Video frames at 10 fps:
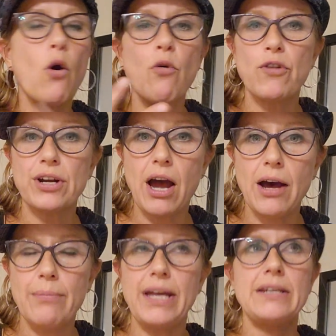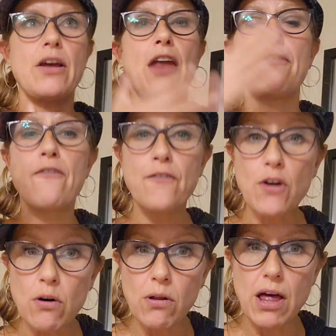overcome and
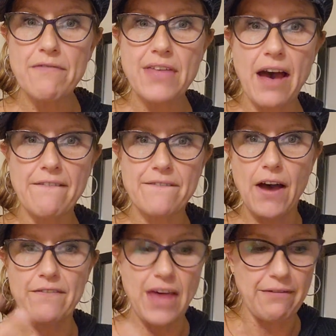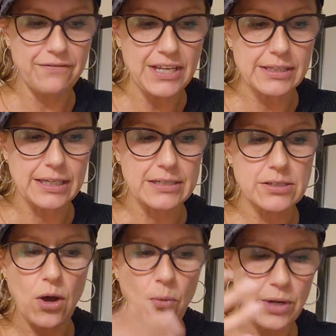full of that feeling.
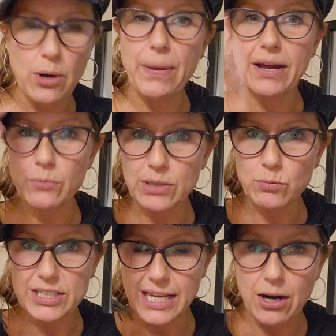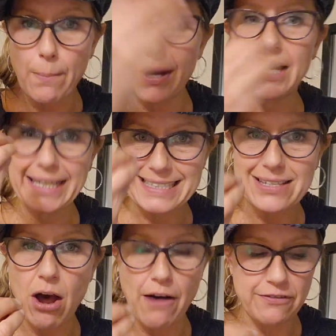So we go back, we take our
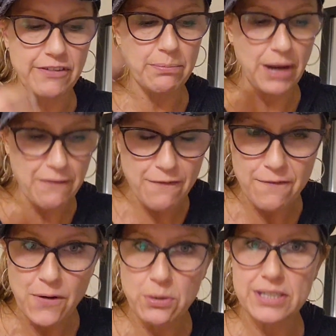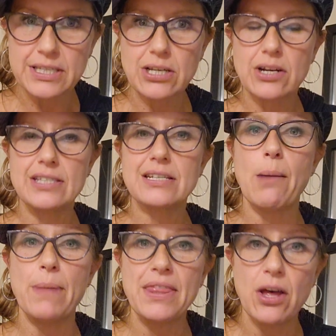minds off of it by focusing on a
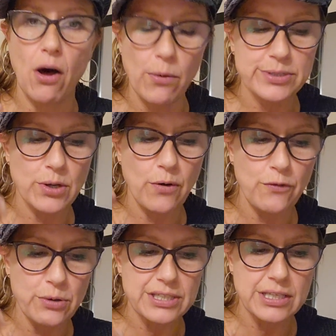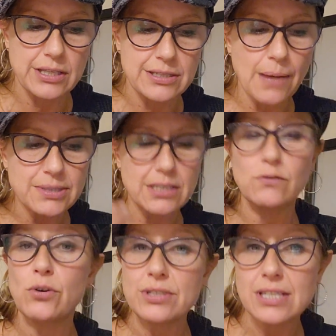step. And also focusing on the steps is
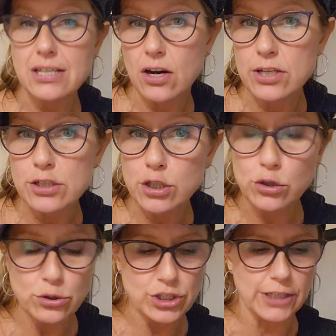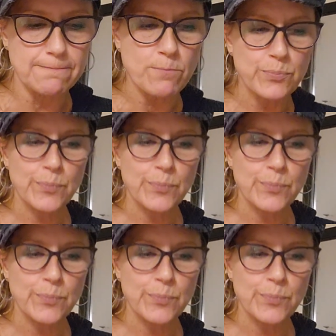focusing on a solution.